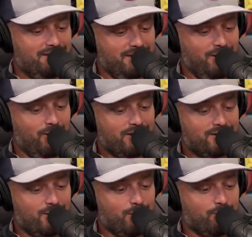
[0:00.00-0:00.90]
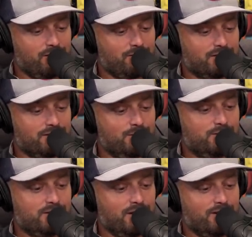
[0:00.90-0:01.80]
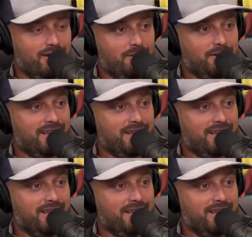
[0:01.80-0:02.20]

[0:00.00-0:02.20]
in the Arkansas River and you saw,